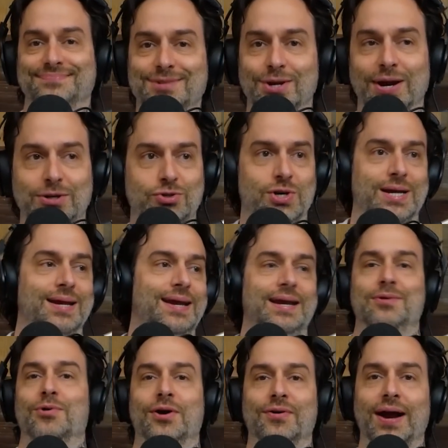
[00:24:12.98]
you're not tricking
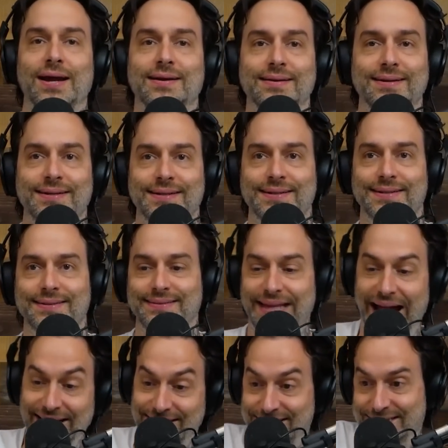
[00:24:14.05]
anyone, right?
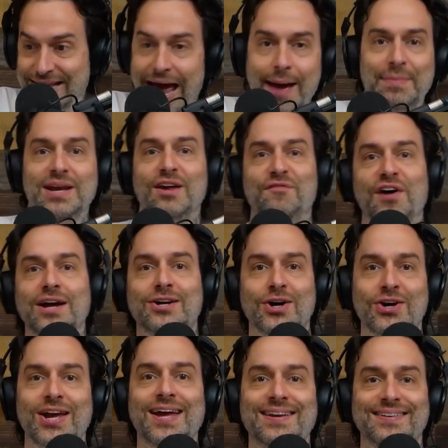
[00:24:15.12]
That's salmon if I
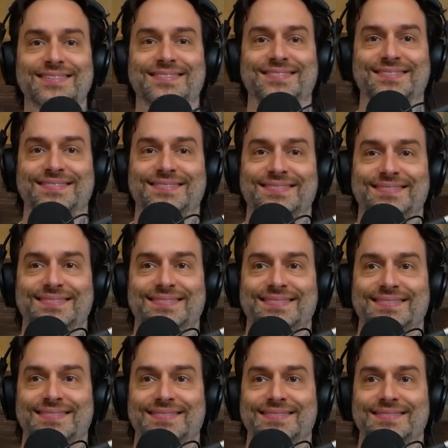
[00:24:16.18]
cook it.
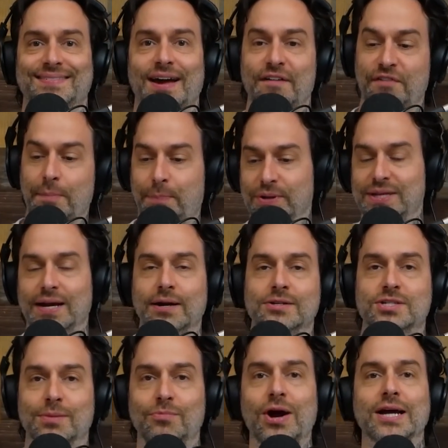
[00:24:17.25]
If I put that on
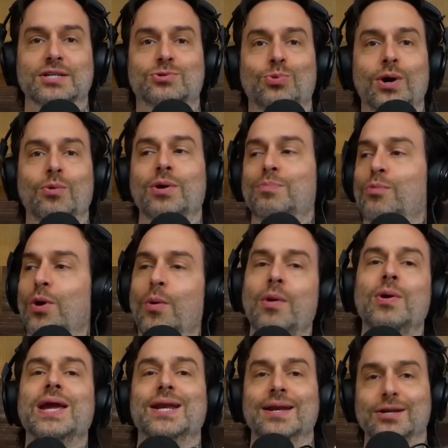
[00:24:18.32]
some rice, where
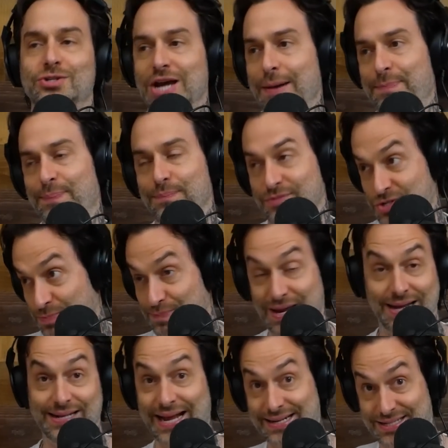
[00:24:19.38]
we eat it,
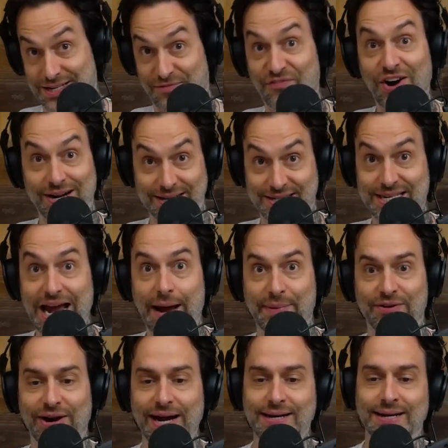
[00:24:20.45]
that's a fucking
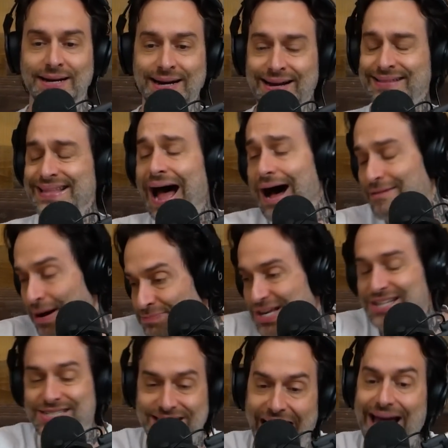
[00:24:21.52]
salmon, right? No, I'm
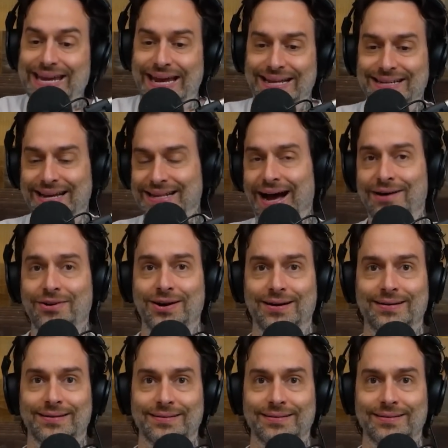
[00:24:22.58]
just saying, you know?